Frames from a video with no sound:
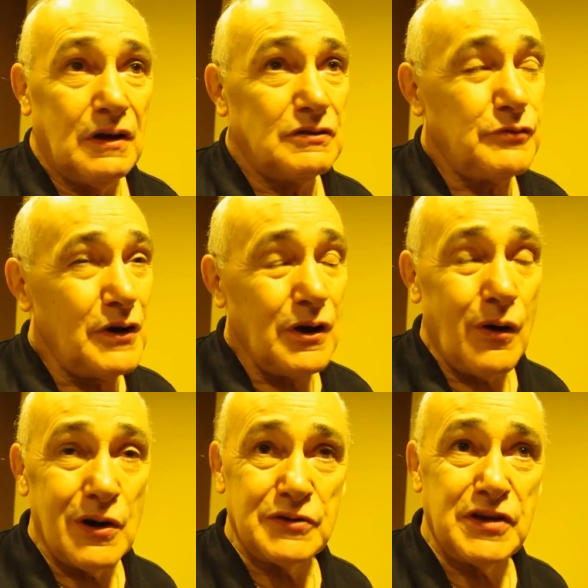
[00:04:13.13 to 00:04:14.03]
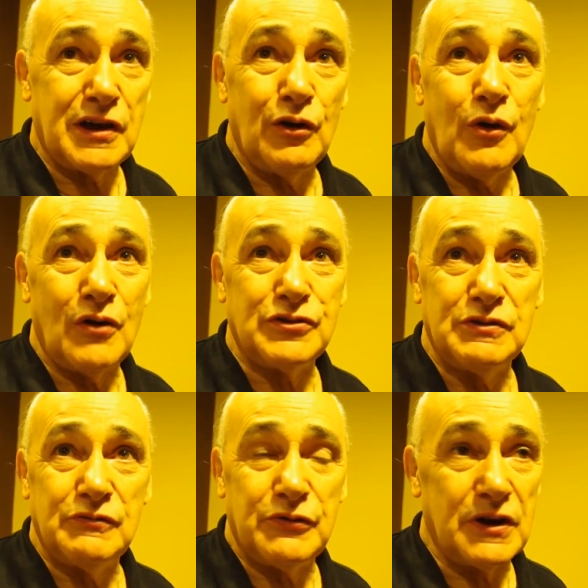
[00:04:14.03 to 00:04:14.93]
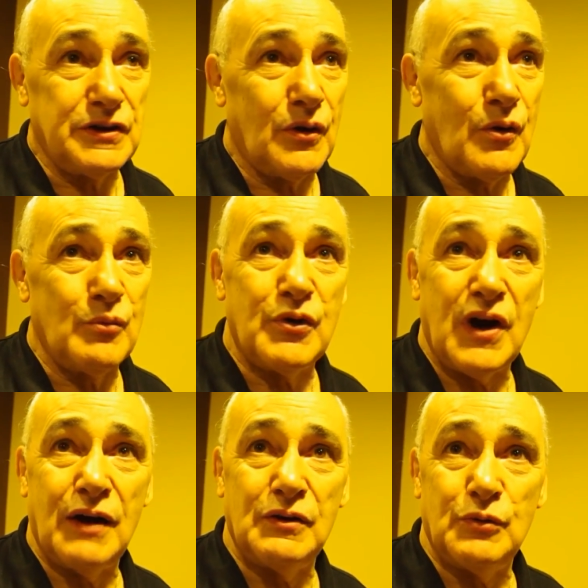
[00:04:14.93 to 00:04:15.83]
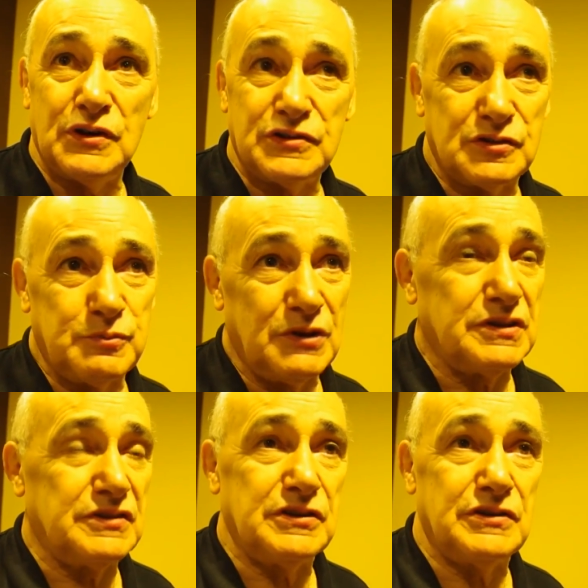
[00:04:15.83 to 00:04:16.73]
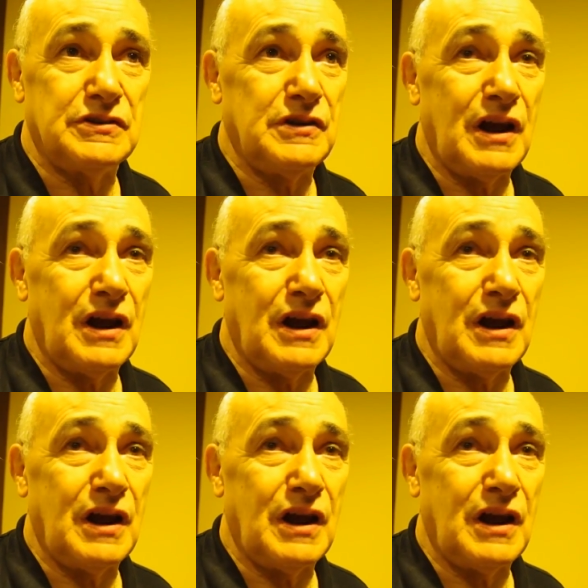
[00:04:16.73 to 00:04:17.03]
It's very hard to take a loss in front of your home crowd when it's a split decision.